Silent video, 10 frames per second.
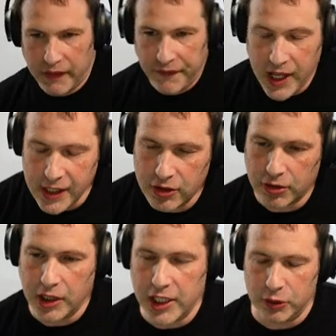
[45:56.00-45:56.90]
Phase
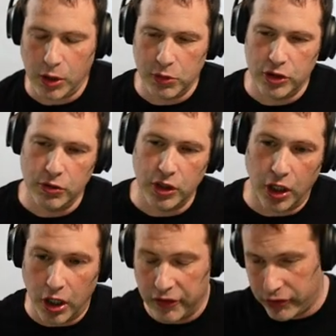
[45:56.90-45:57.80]
three is when we're
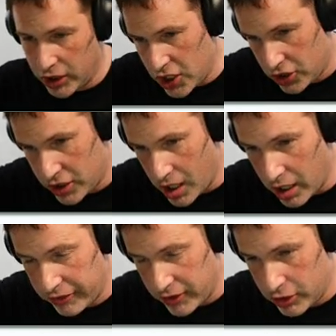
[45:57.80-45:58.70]
doing off-leash
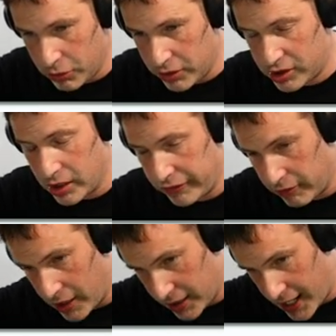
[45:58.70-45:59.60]
stuff and doing stuff
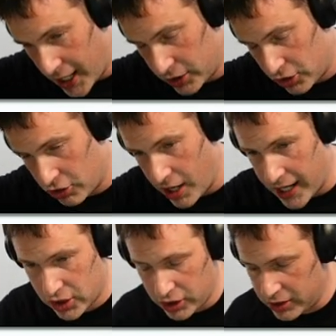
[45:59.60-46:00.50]
around higher
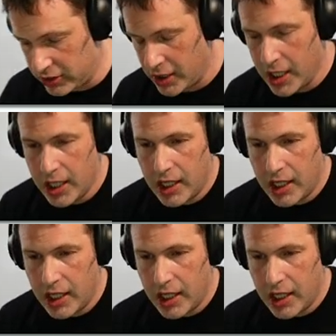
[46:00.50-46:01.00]
distractions.